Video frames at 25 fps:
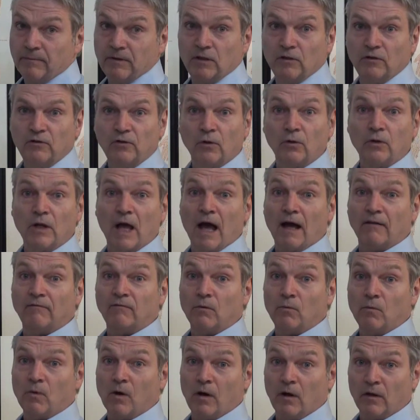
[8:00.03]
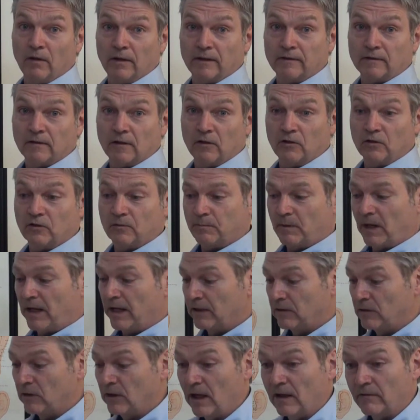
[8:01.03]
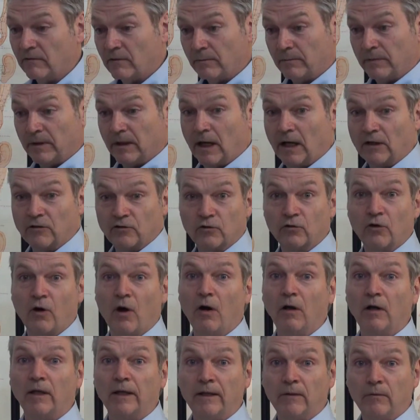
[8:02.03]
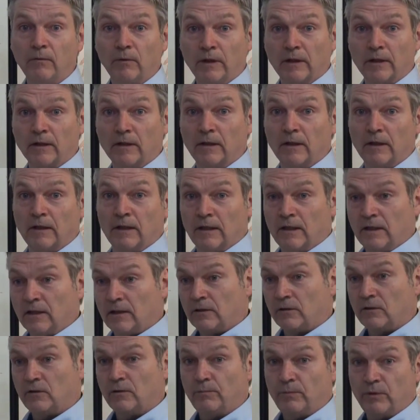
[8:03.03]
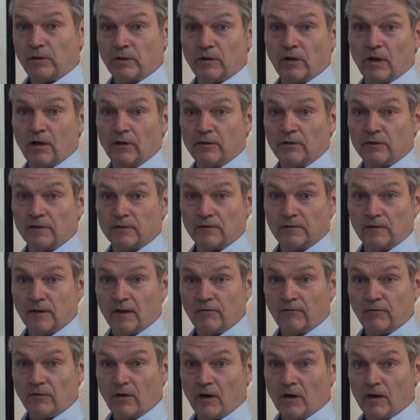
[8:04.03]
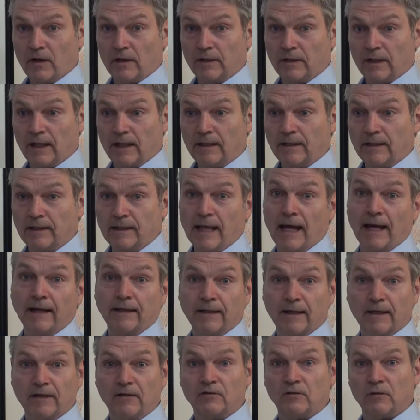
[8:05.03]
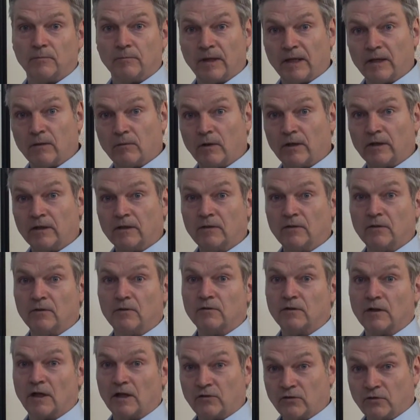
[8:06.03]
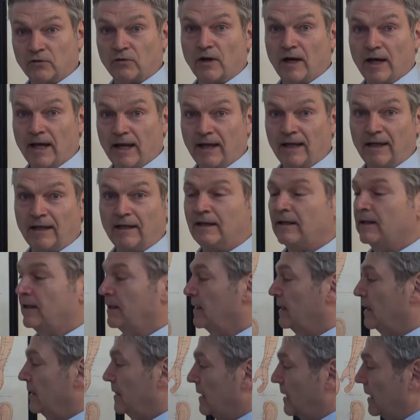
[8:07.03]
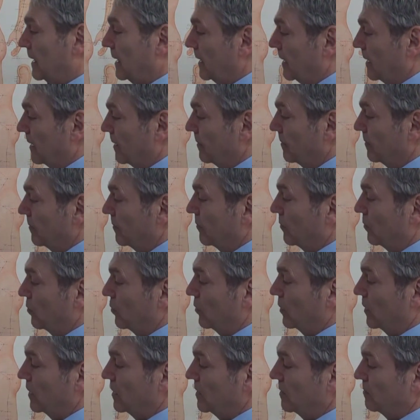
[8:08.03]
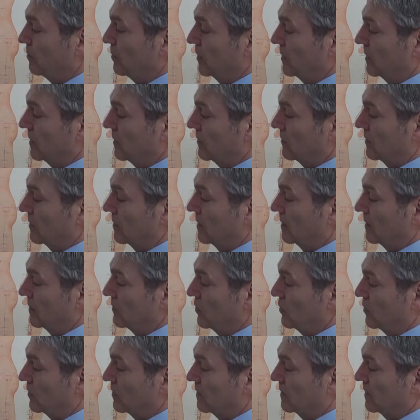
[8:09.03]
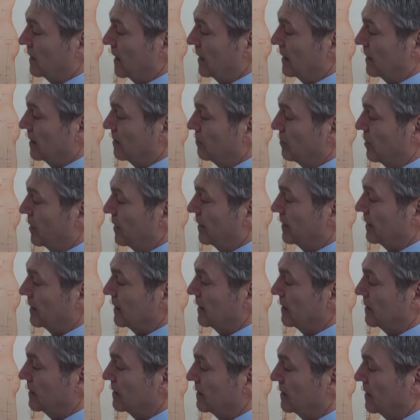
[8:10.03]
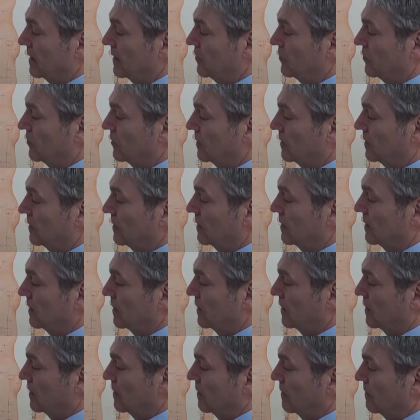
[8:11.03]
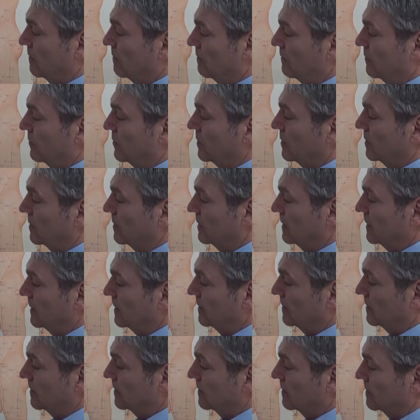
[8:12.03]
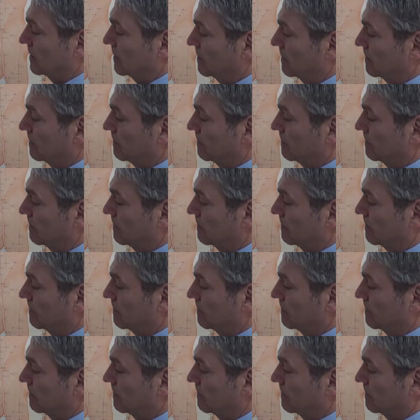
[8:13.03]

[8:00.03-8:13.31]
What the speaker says: you don't have a wall that's close by and you have a trolley where you put all your stuff on, and in that case you may want to use a tray where you put your second parking station for your needles.